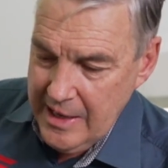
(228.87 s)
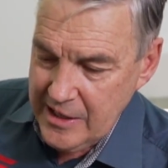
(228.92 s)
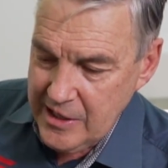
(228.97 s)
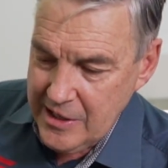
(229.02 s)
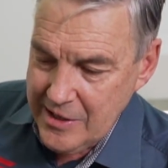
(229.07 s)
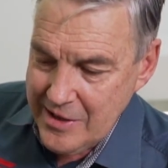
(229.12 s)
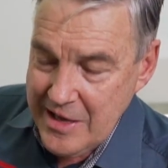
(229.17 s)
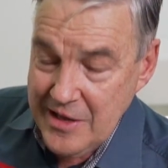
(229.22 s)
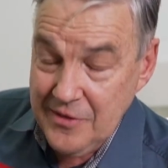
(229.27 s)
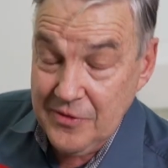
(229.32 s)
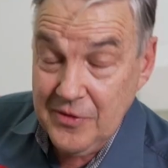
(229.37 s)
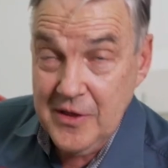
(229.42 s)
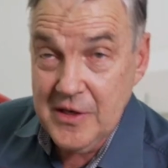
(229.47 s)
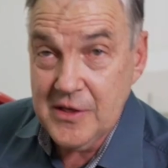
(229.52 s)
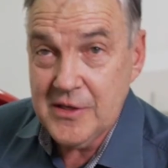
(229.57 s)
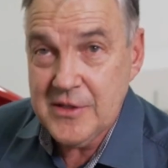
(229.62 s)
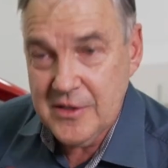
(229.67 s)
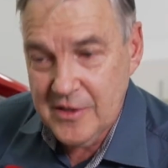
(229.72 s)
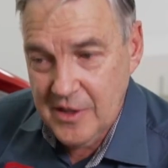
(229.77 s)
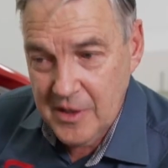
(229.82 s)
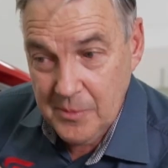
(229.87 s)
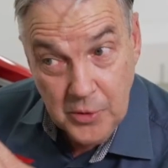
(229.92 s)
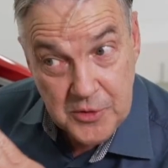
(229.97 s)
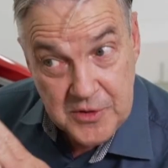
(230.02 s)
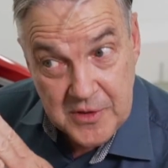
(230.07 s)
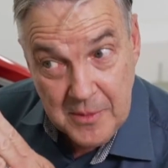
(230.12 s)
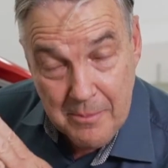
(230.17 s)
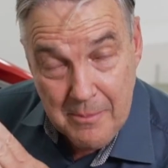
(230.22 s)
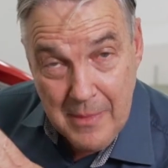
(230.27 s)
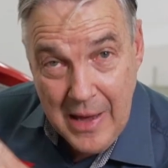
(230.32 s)
you hit this, it
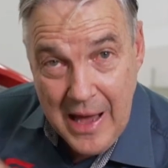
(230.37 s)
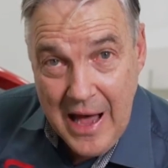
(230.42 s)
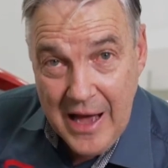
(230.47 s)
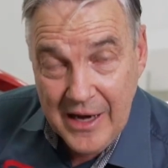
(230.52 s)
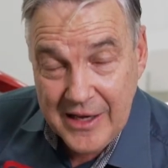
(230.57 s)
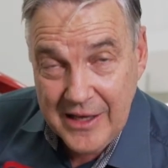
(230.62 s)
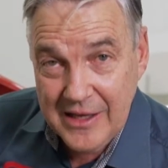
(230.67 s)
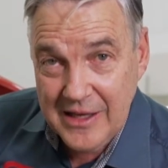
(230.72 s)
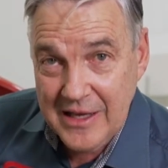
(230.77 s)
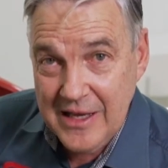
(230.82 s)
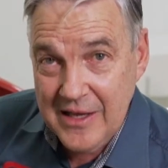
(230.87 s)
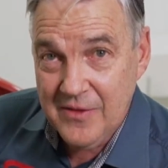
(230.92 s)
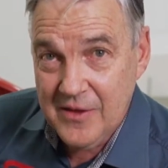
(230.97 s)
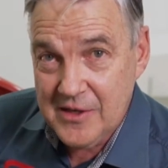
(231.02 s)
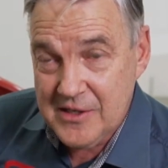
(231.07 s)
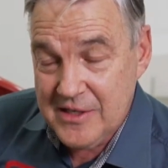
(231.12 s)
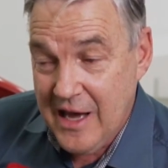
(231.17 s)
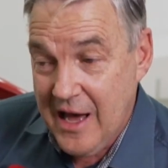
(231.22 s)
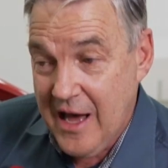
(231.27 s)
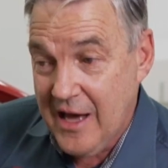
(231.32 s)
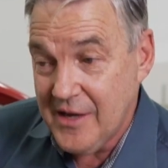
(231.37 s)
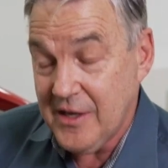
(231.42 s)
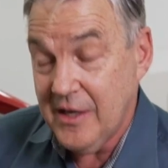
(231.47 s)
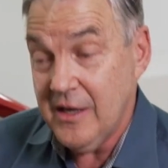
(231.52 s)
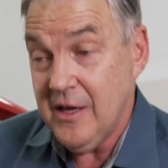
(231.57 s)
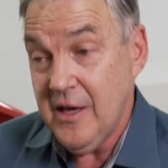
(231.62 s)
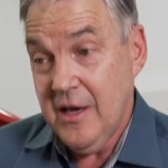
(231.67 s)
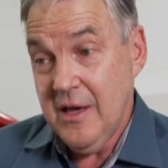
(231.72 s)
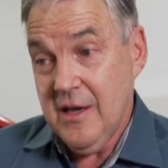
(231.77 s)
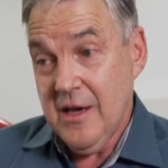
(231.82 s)
puts a marker in the data,
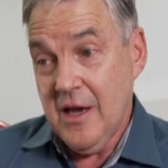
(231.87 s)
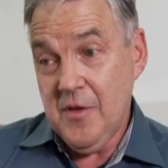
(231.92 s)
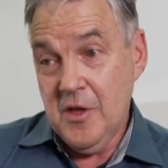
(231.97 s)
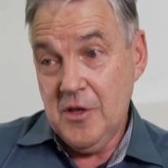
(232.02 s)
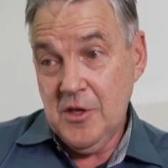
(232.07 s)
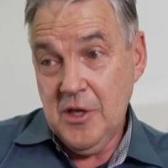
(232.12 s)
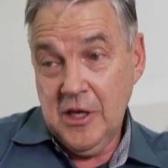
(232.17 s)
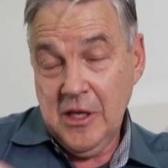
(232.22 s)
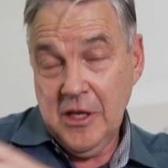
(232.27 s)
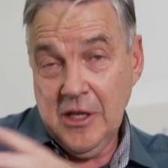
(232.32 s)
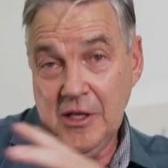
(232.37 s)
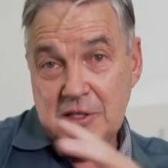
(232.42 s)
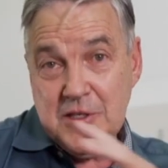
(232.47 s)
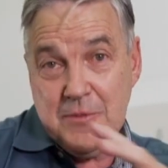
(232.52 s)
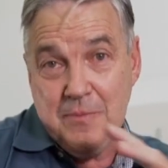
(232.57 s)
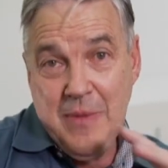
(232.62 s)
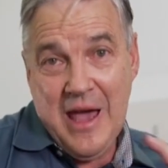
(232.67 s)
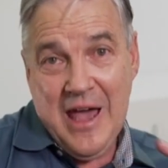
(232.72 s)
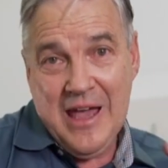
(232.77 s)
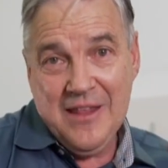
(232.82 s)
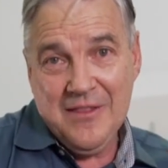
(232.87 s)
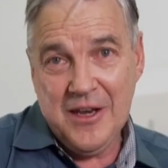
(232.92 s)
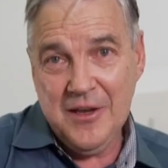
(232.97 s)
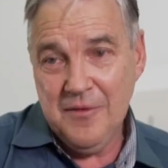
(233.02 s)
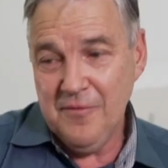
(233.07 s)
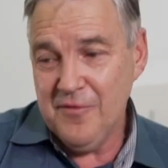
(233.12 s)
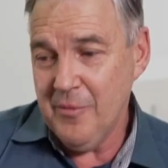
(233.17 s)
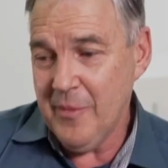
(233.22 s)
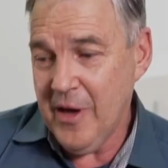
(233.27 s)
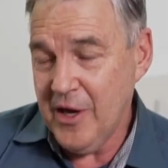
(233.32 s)
and then you can expand that
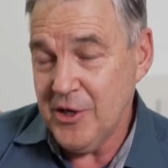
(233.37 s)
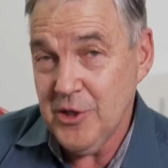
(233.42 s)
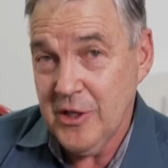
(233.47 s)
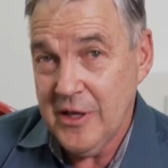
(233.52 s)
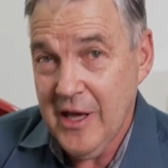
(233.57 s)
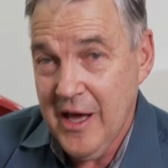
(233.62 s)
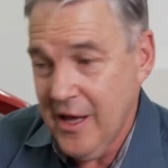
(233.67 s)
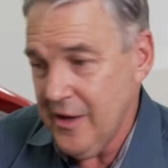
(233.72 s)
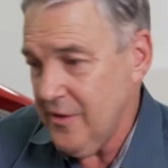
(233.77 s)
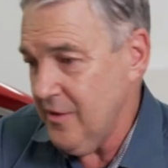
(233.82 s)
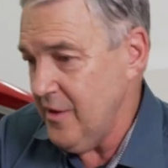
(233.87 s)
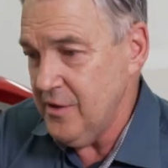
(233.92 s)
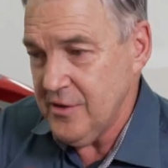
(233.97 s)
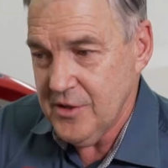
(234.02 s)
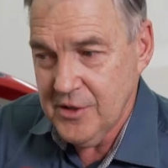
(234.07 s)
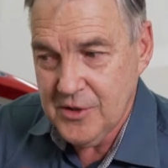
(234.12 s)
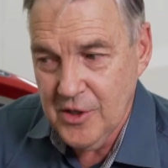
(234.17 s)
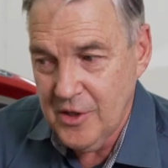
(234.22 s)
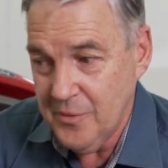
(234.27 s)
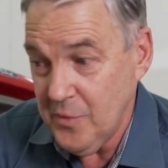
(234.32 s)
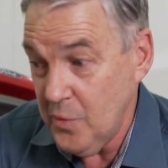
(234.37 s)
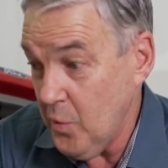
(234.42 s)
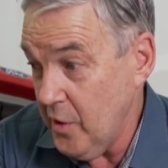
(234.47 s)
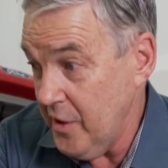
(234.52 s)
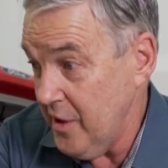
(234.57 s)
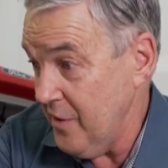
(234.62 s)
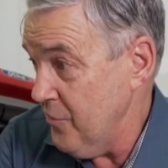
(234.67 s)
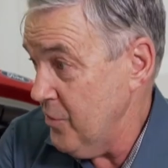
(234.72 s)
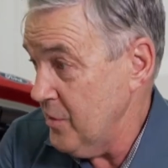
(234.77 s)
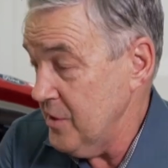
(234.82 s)
information out and then determine
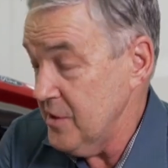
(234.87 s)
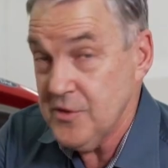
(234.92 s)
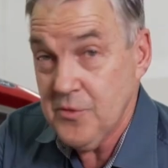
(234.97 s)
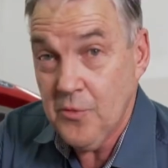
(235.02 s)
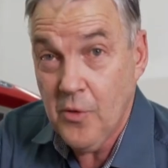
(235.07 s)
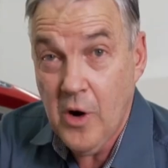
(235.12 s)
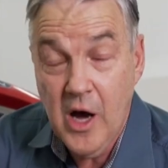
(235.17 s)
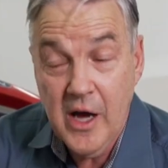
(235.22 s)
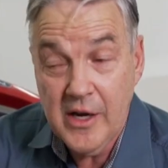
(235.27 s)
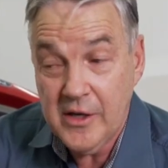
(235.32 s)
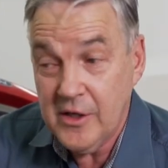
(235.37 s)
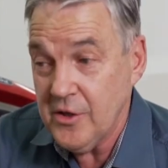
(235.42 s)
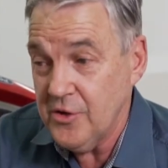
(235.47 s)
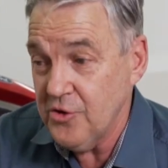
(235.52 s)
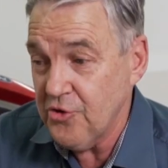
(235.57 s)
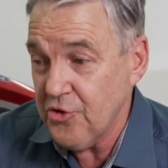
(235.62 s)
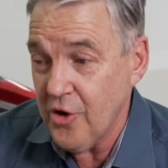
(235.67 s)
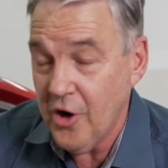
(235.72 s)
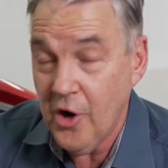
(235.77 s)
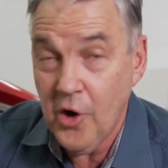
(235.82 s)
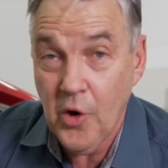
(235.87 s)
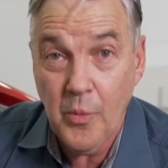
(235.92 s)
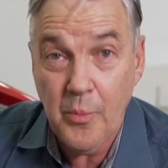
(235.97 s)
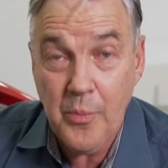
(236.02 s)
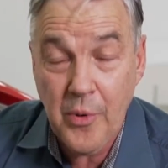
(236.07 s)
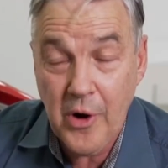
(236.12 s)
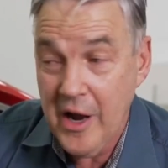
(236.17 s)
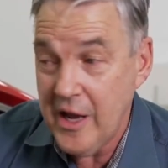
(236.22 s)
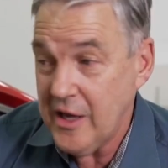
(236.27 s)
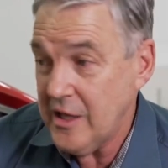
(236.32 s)
whatever it is, ride control,
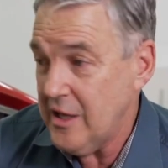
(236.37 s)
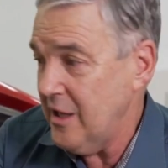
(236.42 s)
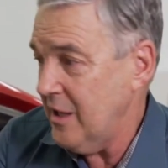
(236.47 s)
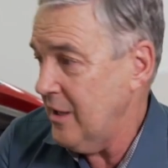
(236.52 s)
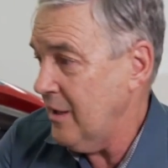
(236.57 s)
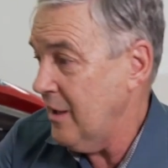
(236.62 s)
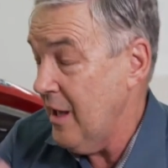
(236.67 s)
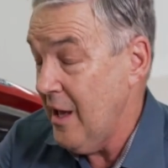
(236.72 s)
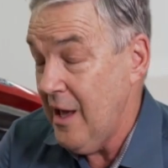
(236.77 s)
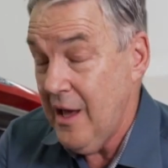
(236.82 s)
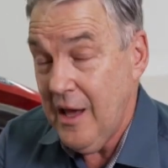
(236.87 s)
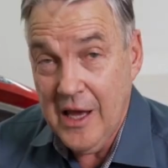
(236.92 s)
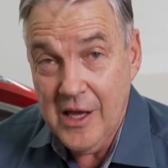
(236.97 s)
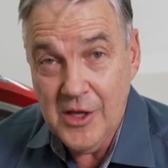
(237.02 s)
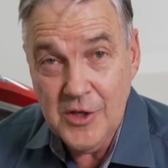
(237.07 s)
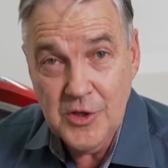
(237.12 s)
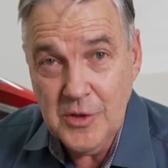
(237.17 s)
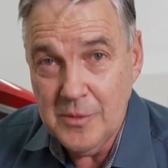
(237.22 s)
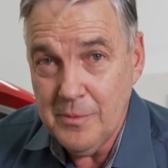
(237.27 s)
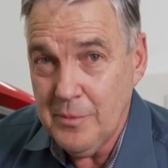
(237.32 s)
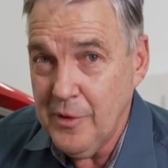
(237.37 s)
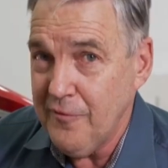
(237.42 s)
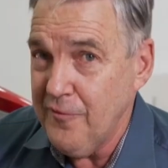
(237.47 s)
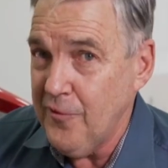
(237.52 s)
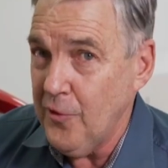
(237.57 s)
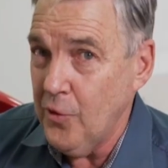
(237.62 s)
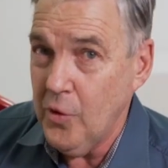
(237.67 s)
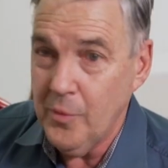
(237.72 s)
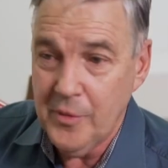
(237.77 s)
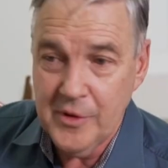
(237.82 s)
braking, engine
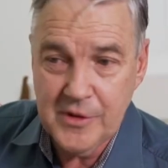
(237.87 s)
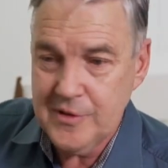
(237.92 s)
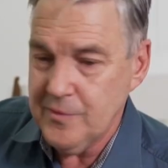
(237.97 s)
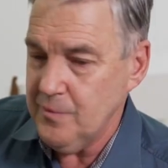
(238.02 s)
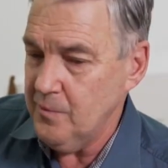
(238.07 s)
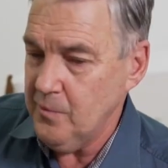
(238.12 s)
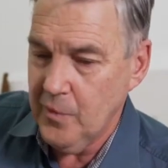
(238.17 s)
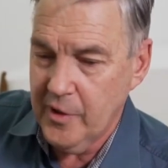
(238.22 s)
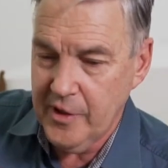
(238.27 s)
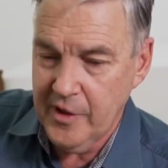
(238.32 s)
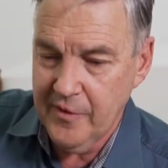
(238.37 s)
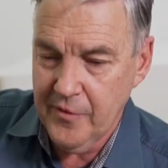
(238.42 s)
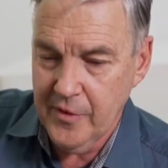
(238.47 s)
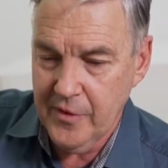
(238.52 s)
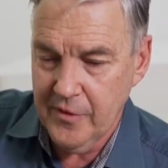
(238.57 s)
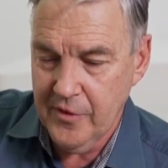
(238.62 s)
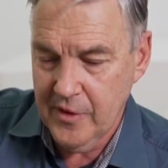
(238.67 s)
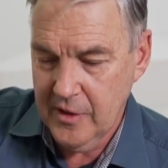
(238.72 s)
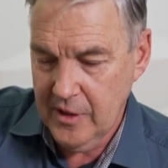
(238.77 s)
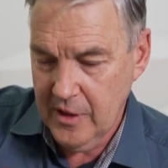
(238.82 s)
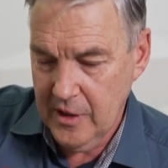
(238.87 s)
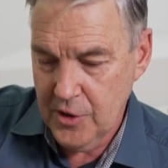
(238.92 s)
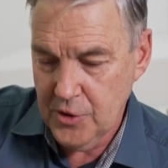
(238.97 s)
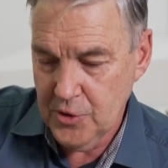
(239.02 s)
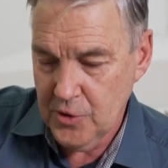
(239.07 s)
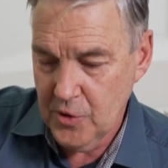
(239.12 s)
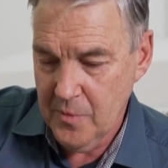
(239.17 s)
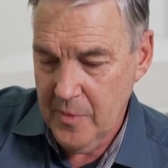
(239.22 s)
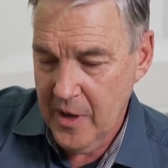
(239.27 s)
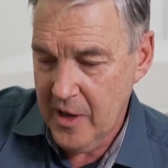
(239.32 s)
performance, whatever the
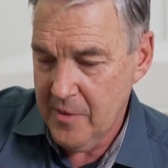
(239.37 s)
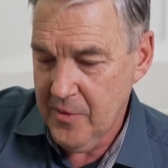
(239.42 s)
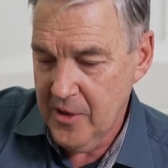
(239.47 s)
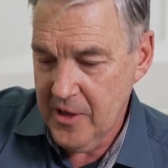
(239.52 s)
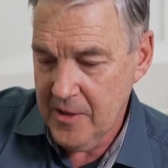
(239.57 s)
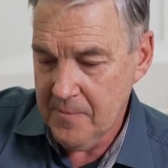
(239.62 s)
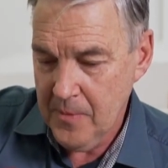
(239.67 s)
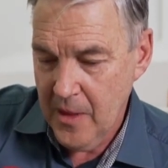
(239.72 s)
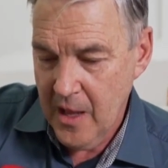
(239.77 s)
issue may be.